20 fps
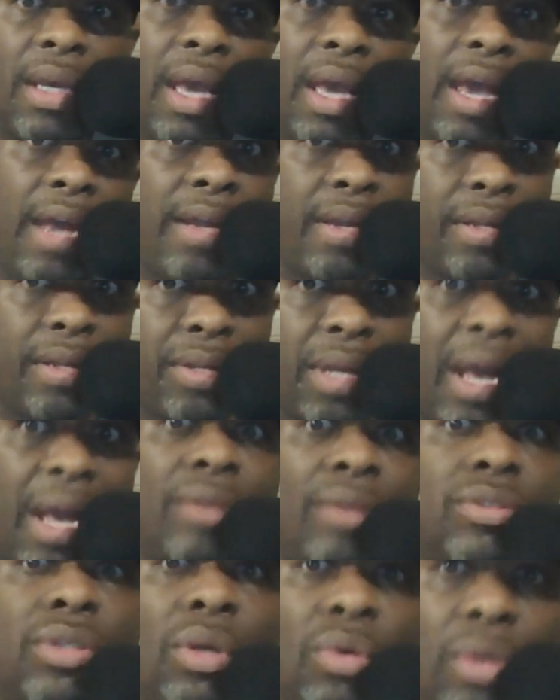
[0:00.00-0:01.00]
And it
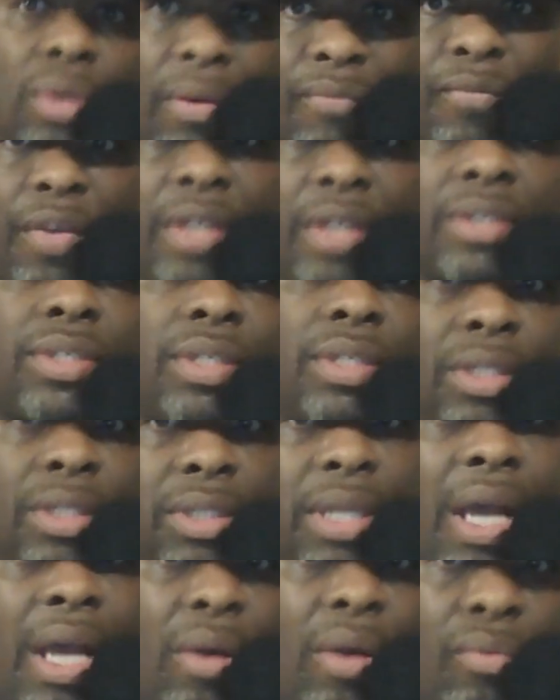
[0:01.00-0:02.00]
sounds so convincing, it
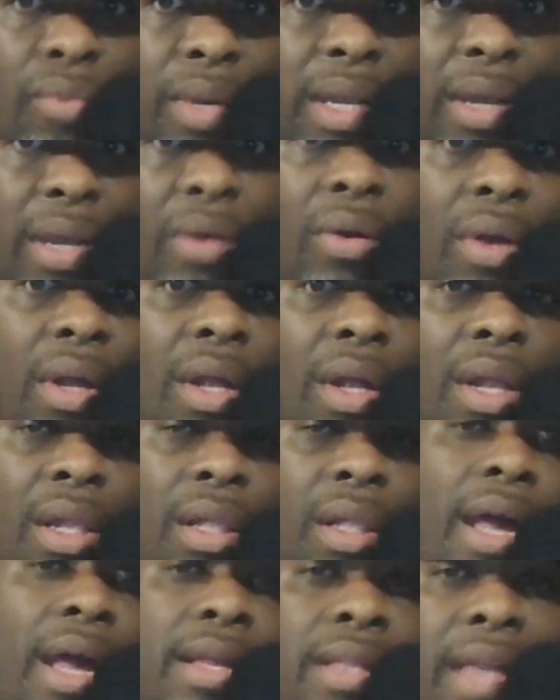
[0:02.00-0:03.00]
sounds real,
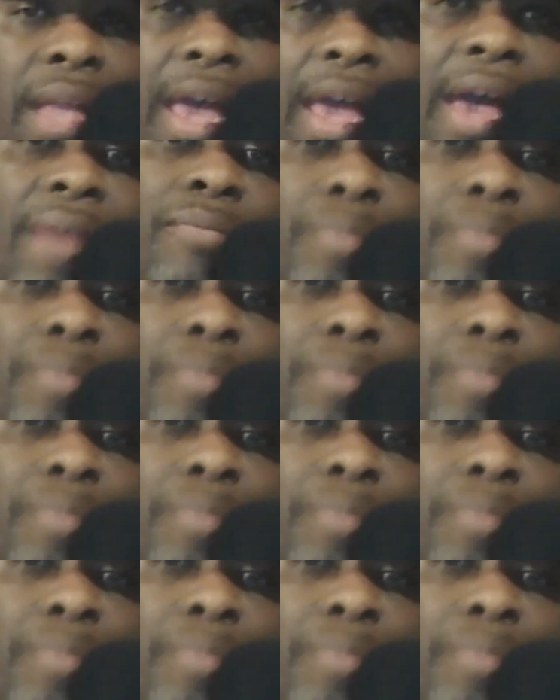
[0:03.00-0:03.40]
like they have them